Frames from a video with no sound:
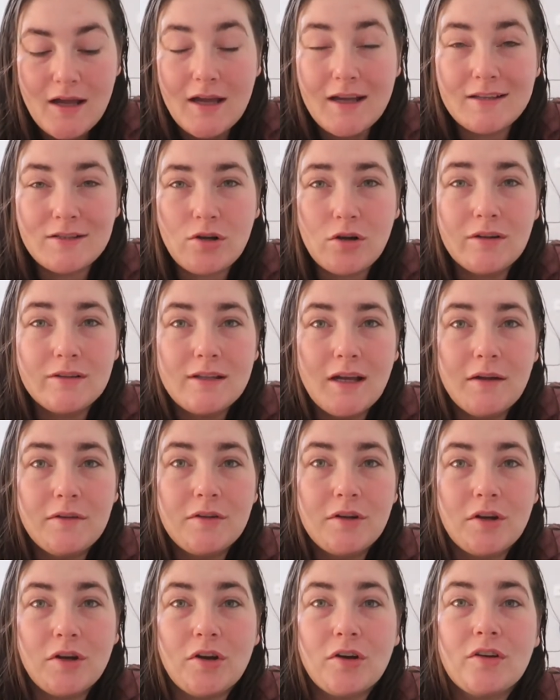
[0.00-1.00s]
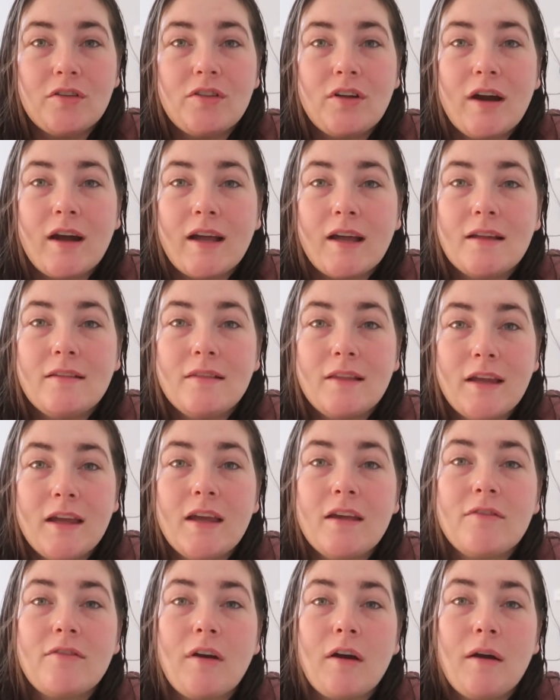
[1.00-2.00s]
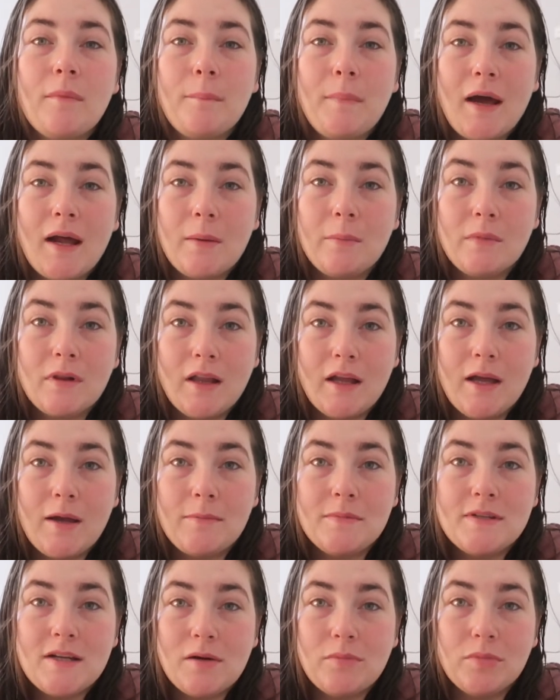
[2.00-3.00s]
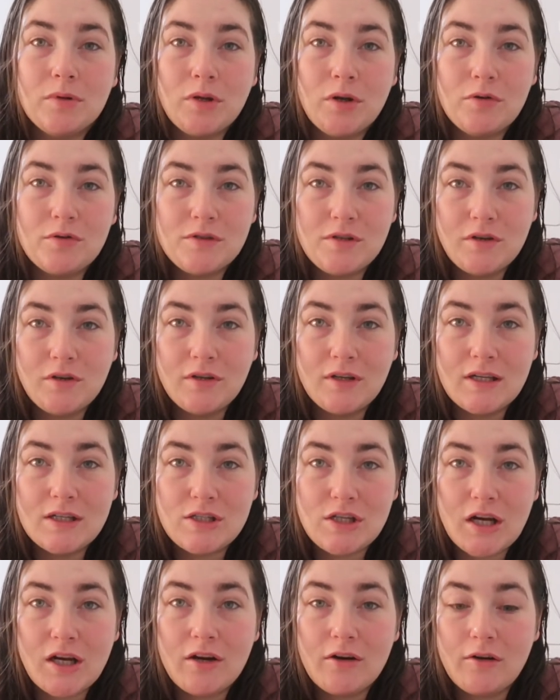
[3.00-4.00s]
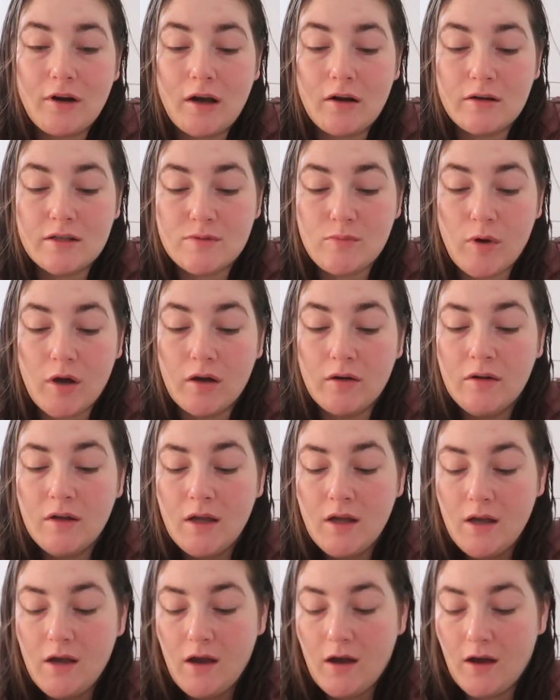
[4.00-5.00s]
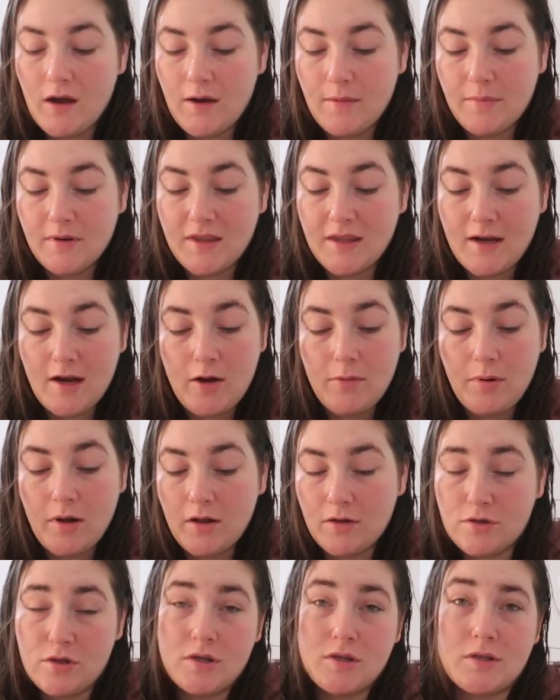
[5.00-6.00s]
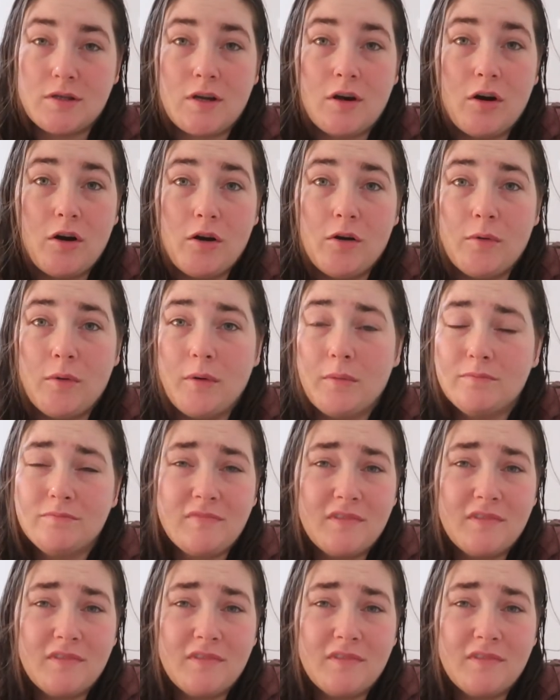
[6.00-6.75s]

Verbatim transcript: it's called Down to Earth I can leave Madam Glam down below so you can check her out as well um, but the nail polishes are